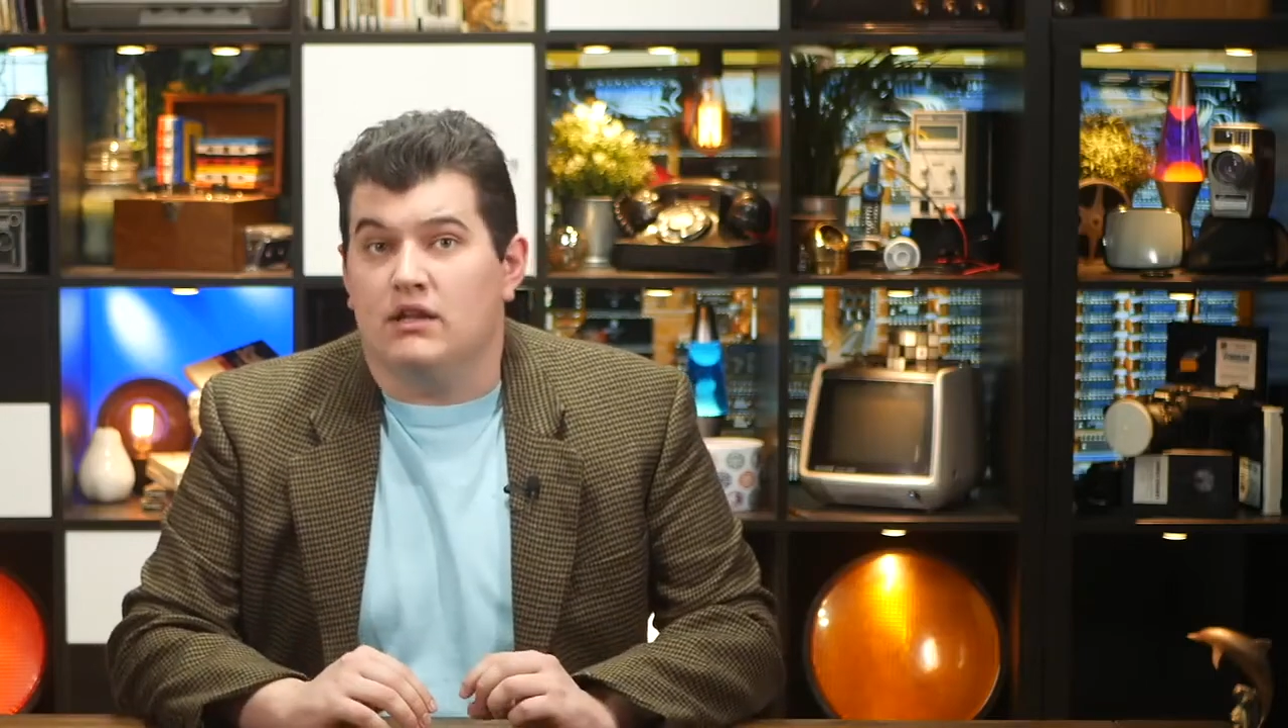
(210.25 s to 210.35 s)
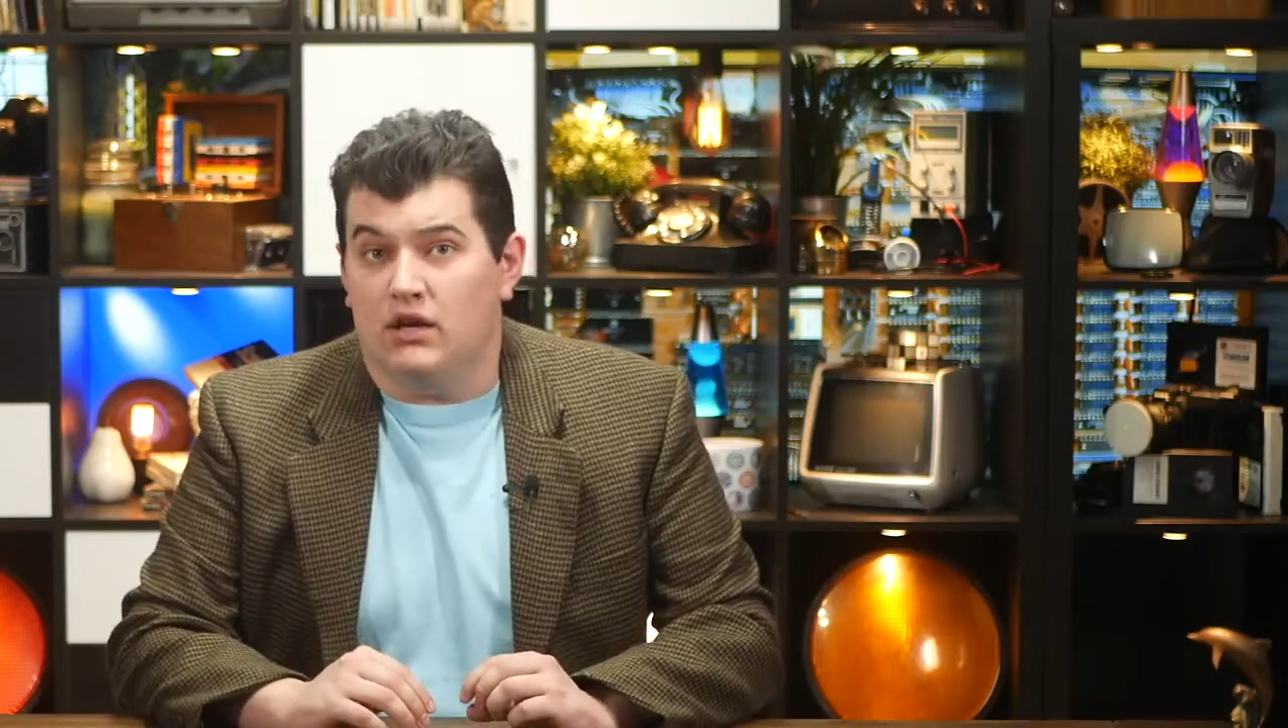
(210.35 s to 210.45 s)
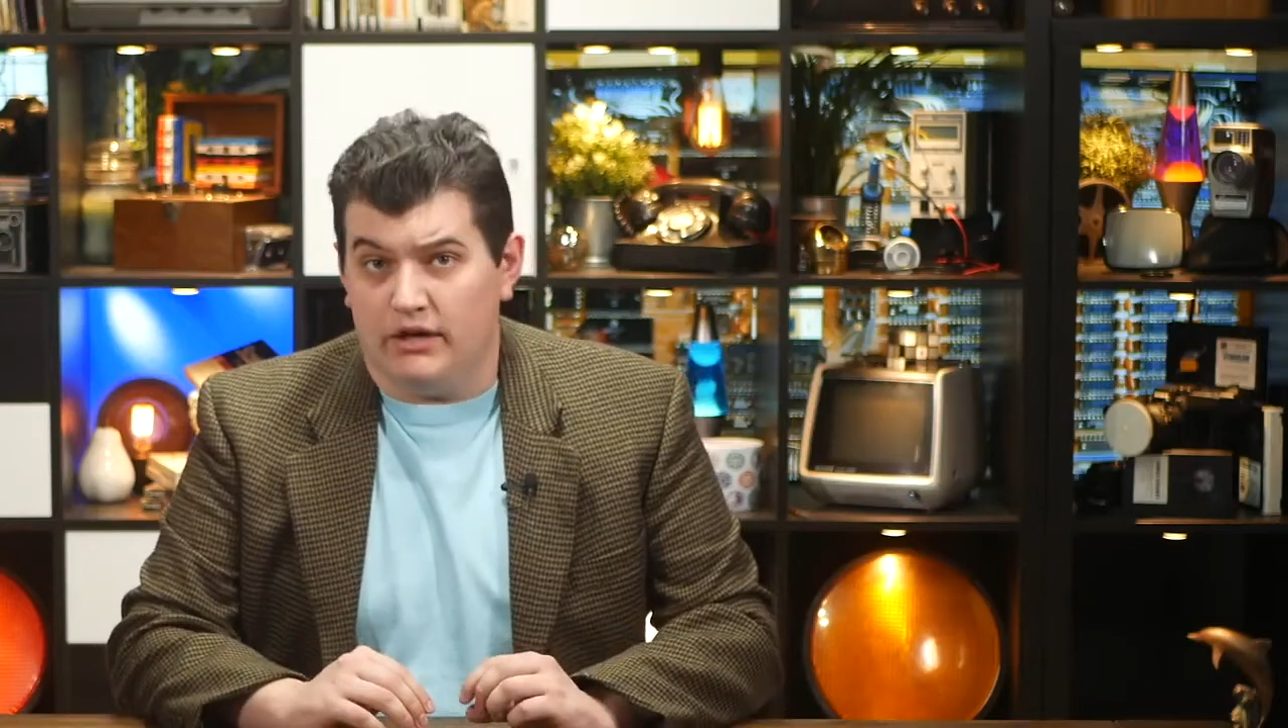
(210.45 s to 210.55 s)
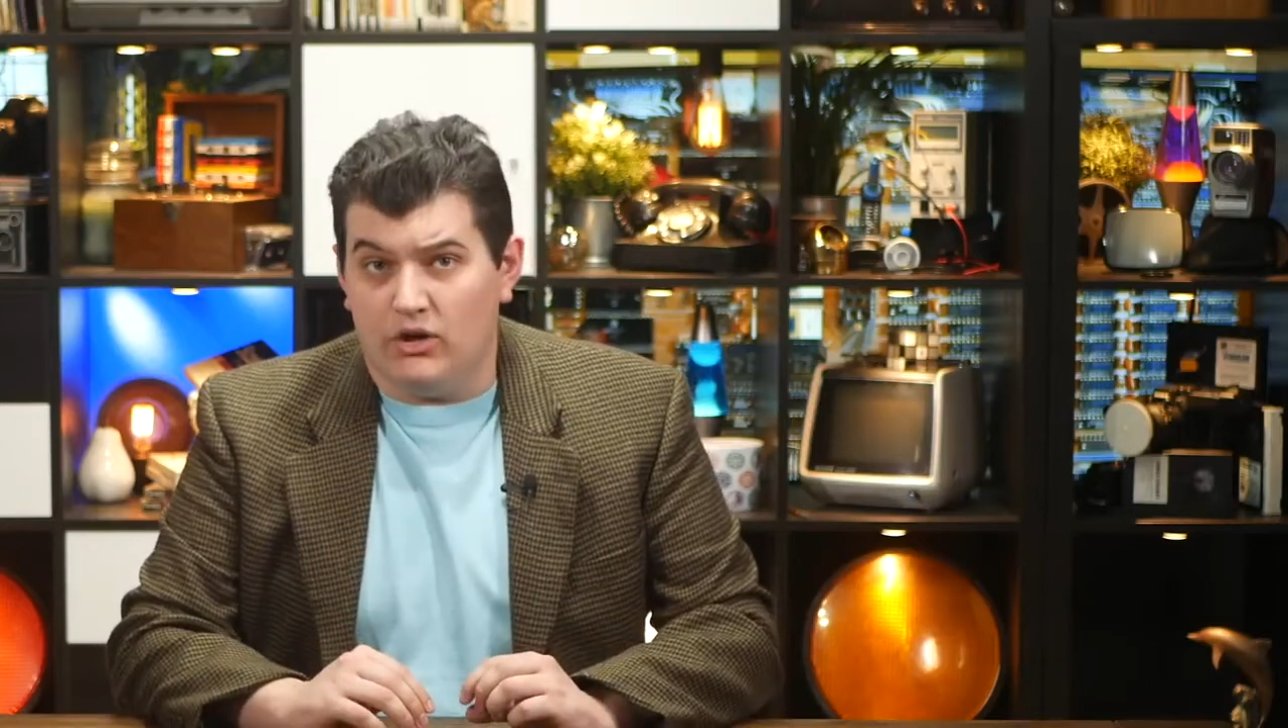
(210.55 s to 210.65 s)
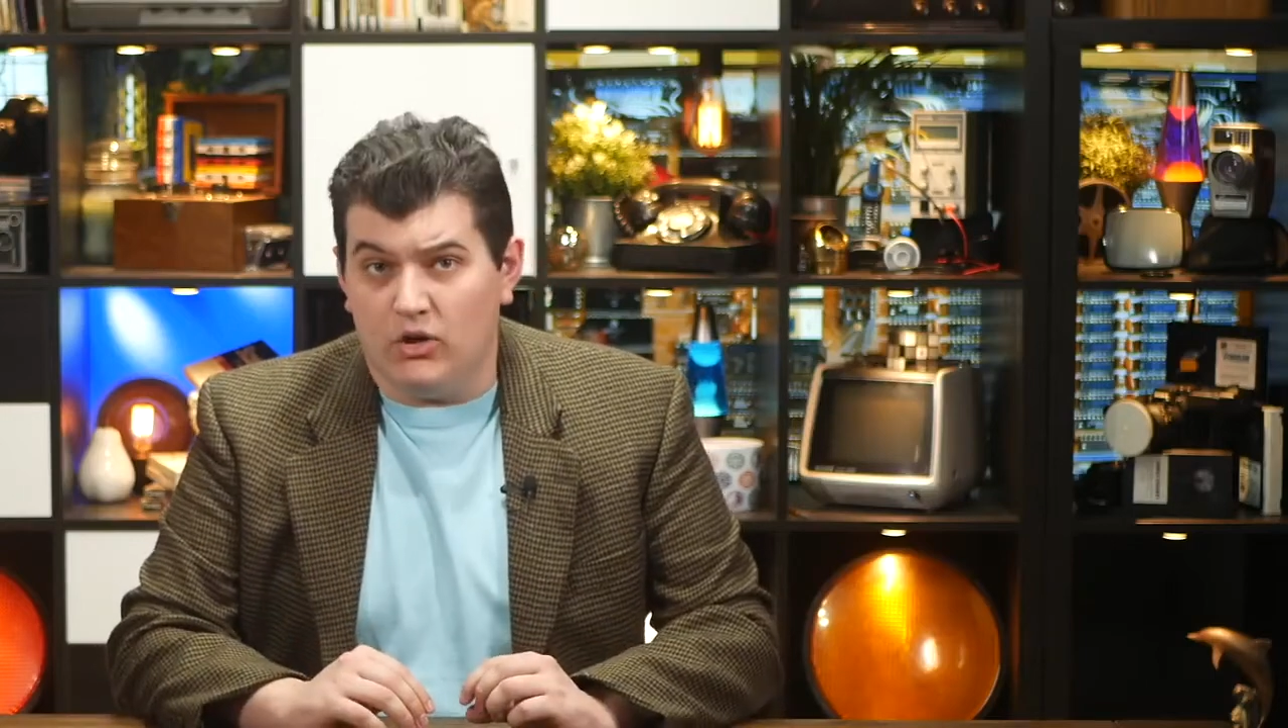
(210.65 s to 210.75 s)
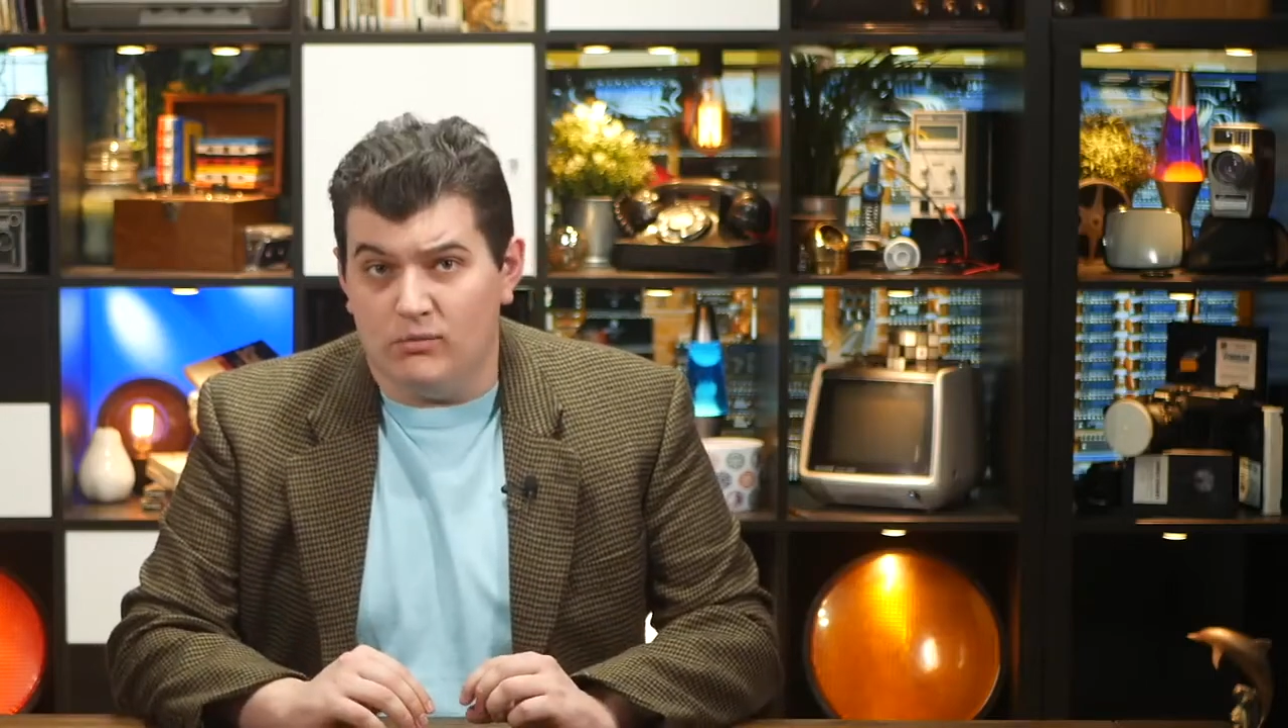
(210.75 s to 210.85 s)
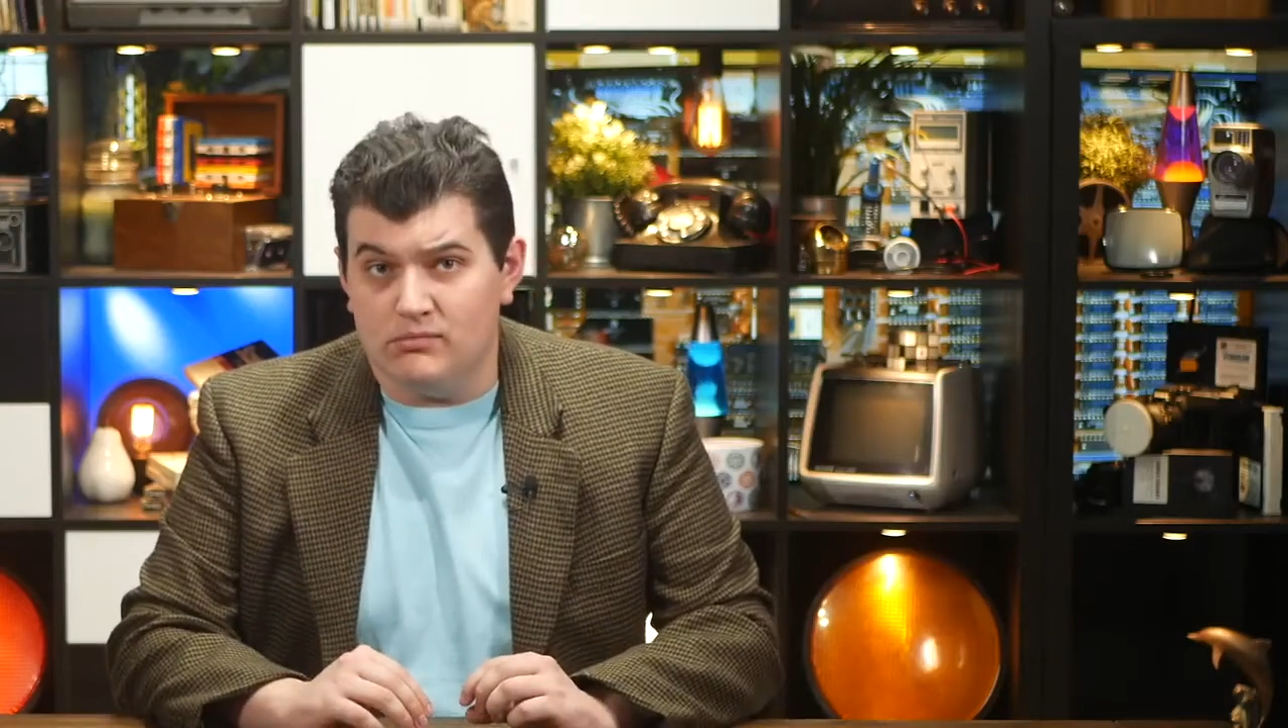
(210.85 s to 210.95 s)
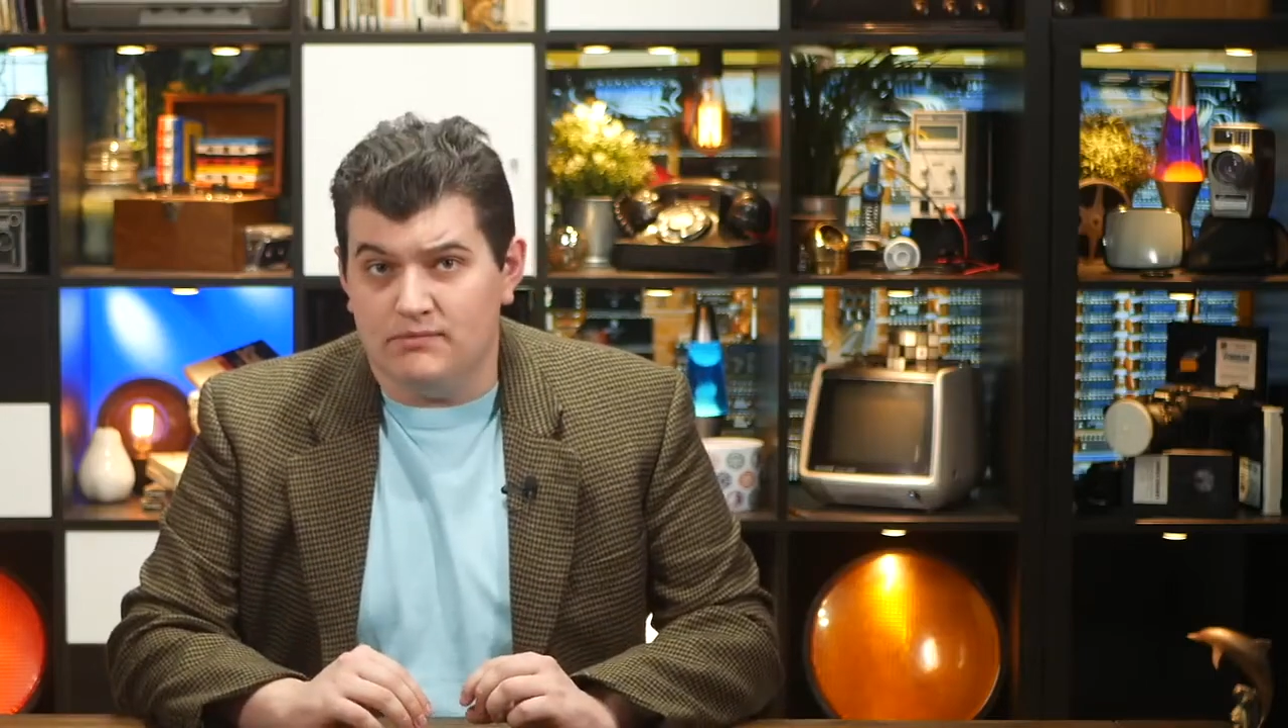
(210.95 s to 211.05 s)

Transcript: along at home.